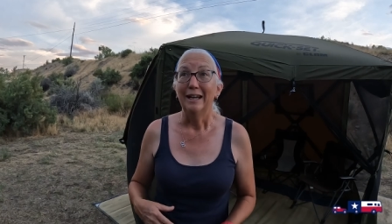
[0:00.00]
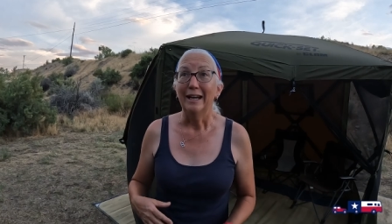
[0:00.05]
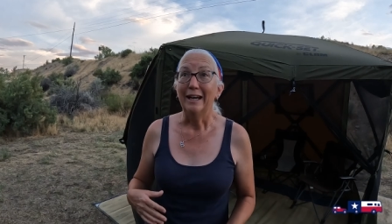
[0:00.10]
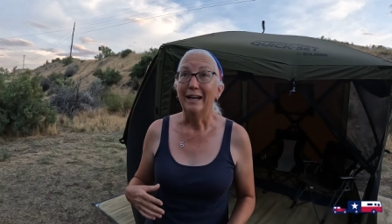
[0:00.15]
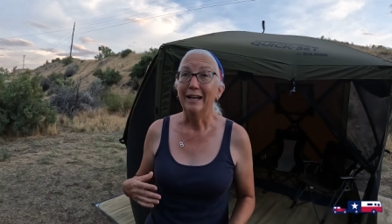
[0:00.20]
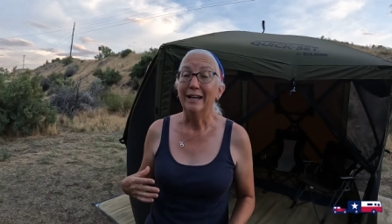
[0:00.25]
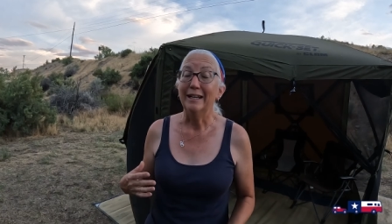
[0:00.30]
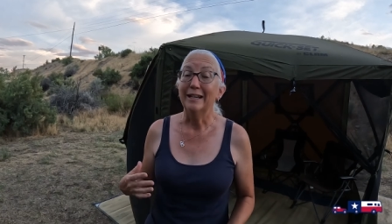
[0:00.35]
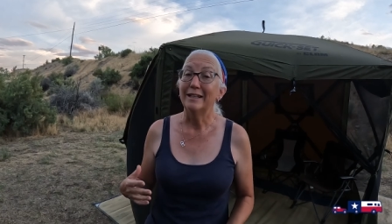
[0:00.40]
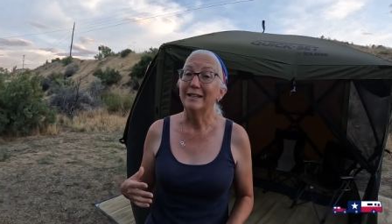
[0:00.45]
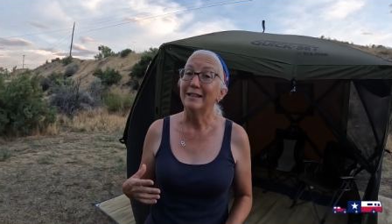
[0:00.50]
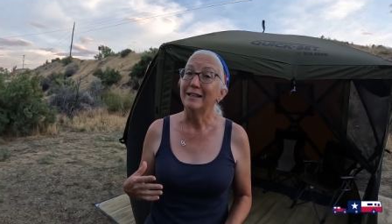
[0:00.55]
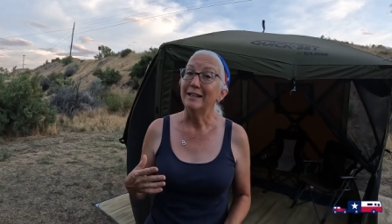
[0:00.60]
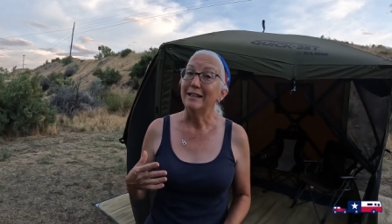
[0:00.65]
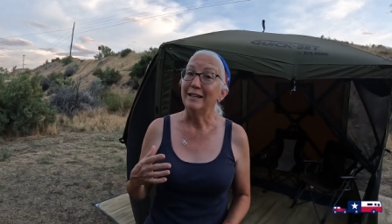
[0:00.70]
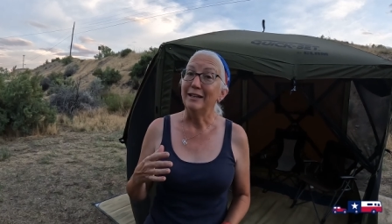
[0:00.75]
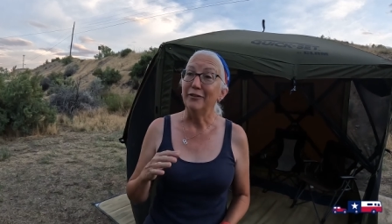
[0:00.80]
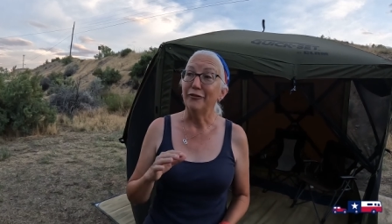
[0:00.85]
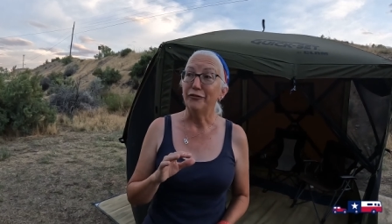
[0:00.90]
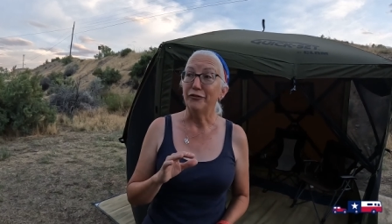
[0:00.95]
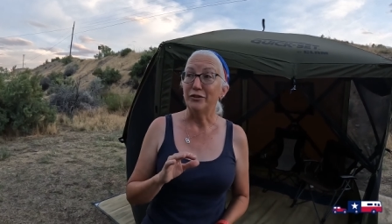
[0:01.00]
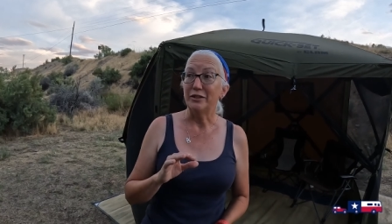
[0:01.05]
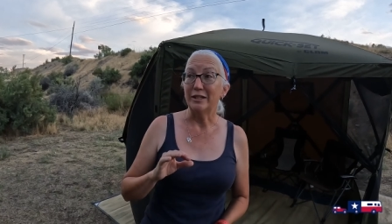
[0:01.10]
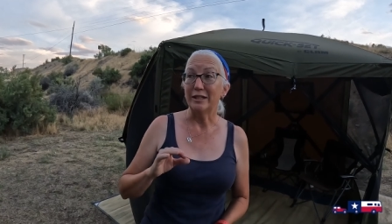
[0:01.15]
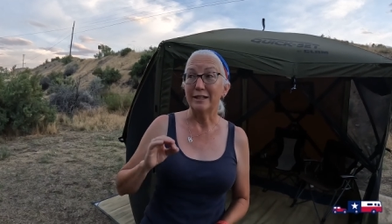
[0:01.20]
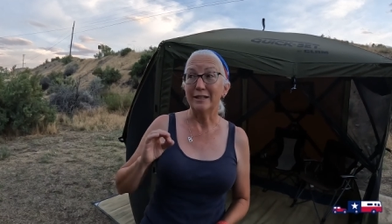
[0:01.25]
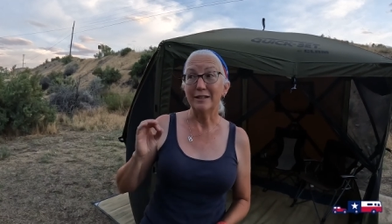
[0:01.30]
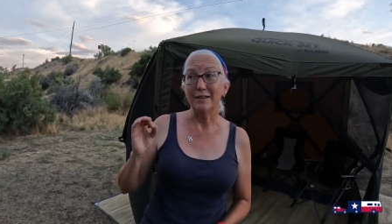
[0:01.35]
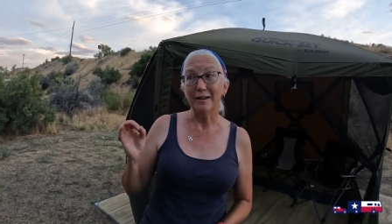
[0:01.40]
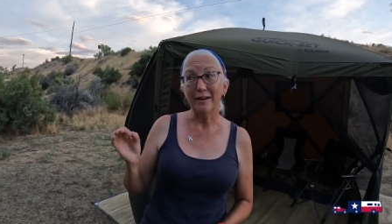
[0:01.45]
And if
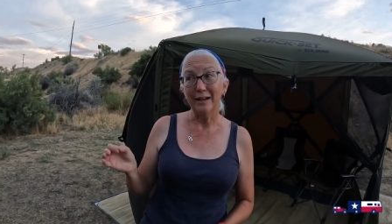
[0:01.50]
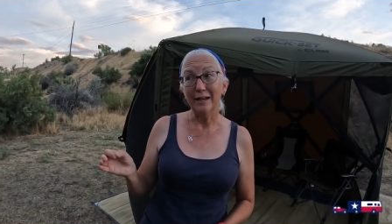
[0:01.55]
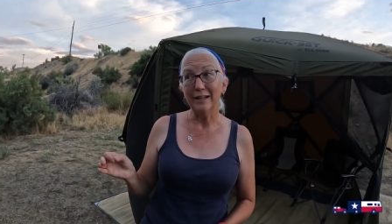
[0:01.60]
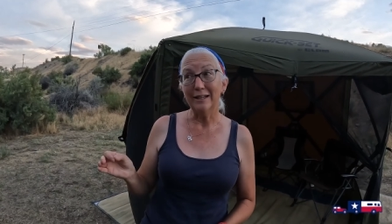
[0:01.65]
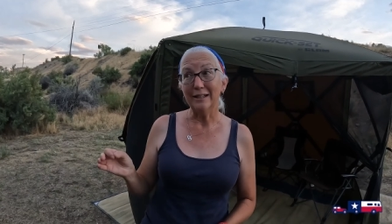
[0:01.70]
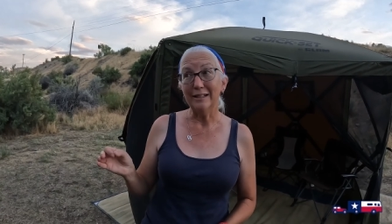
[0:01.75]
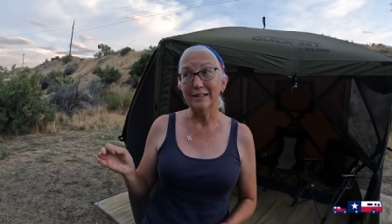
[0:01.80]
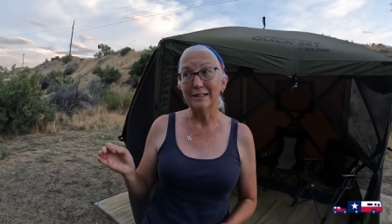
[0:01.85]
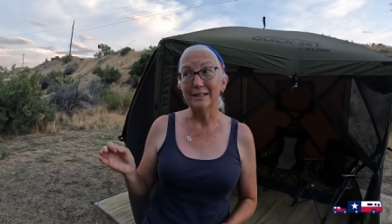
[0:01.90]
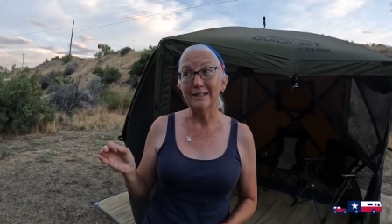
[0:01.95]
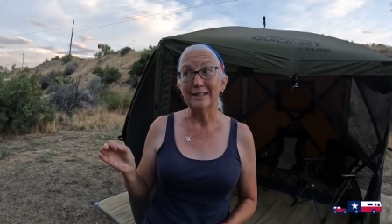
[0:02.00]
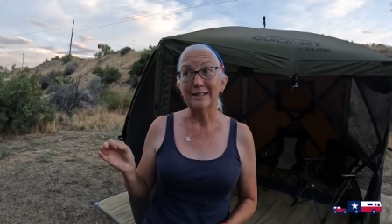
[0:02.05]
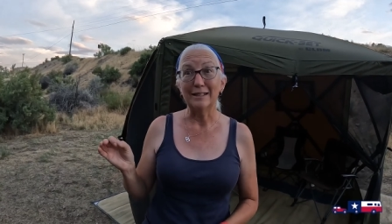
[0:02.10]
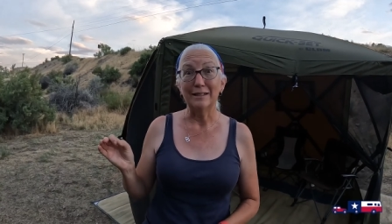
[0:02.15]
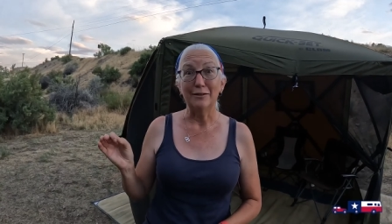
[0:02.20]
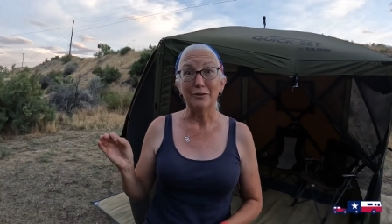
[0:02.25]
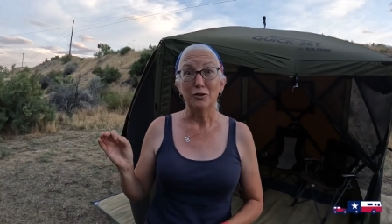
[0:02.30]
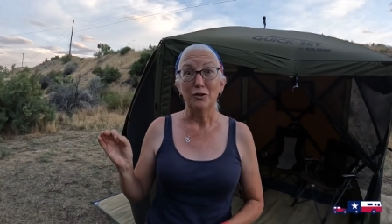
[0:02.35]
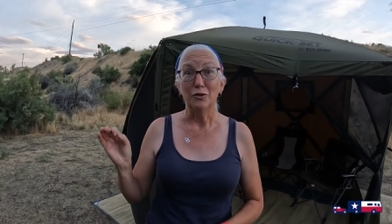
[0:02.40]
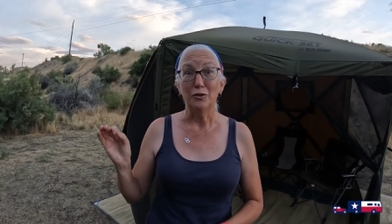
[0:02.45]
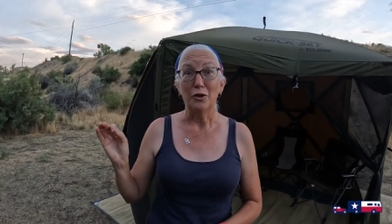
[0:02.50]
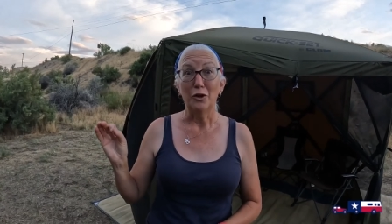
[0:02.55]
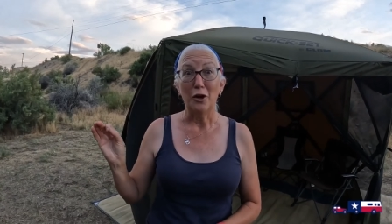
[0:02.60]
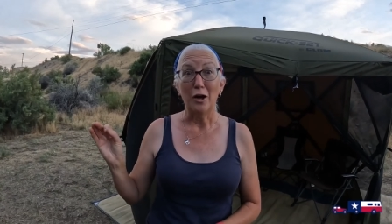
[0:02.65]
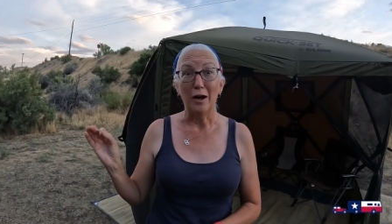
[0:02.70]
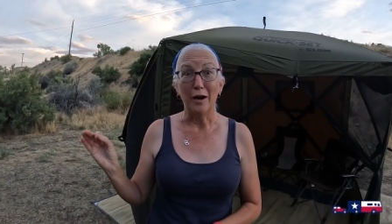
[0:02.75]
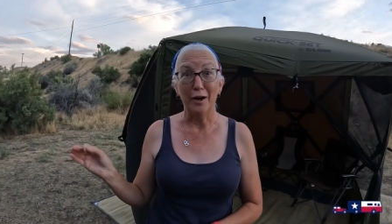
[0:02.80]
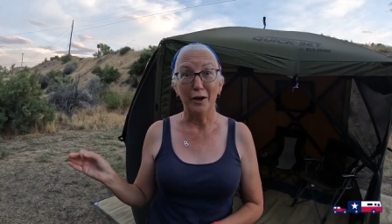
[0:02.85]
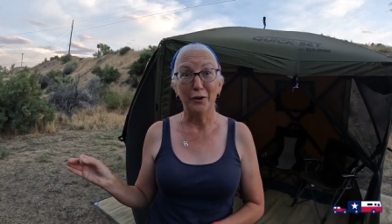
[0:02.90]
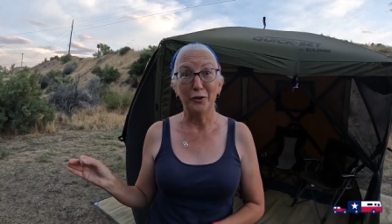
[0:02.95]
tonight is
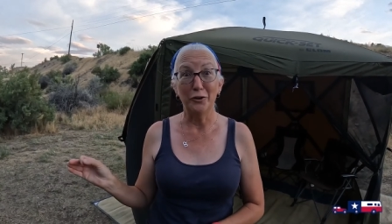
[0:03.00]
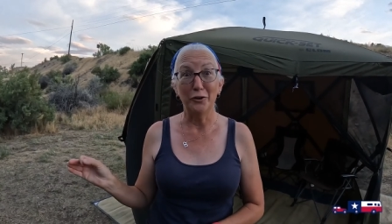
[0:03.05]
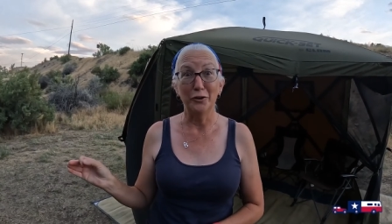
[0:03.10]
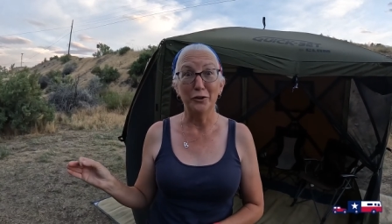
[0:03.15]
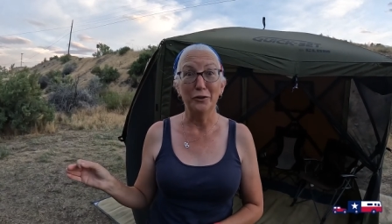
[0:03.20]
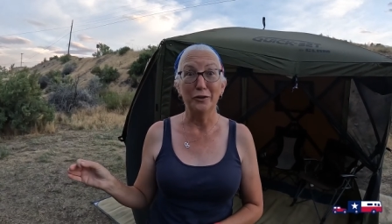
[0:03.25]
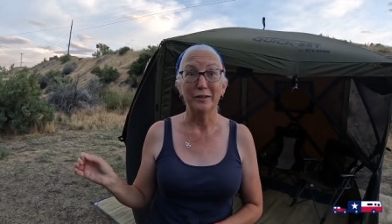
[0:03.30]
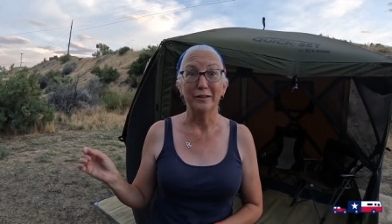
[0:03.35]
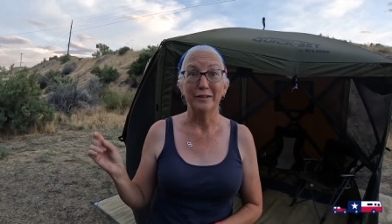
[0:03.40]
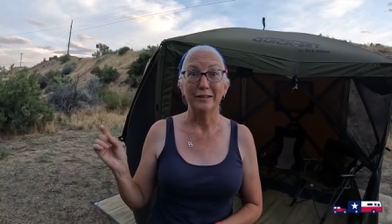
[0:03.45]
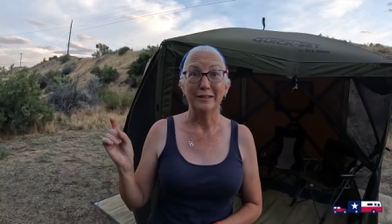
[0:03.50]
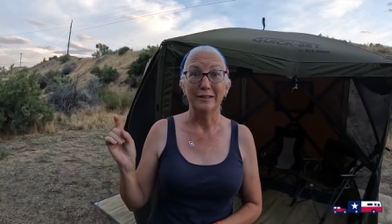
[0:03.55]
hotter